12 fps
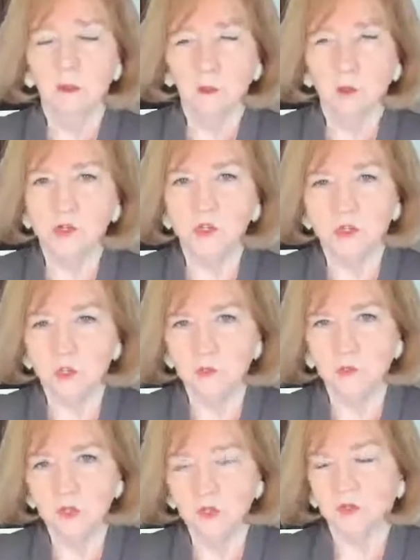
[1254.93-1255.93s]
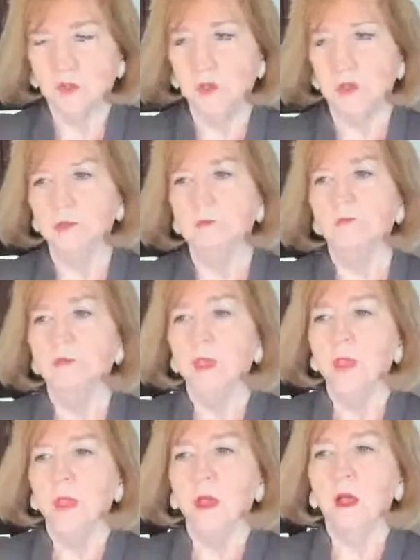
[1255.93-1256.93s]
which is fine.
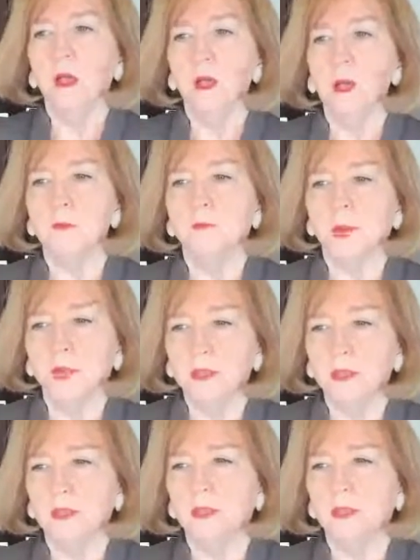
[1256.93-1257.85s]
But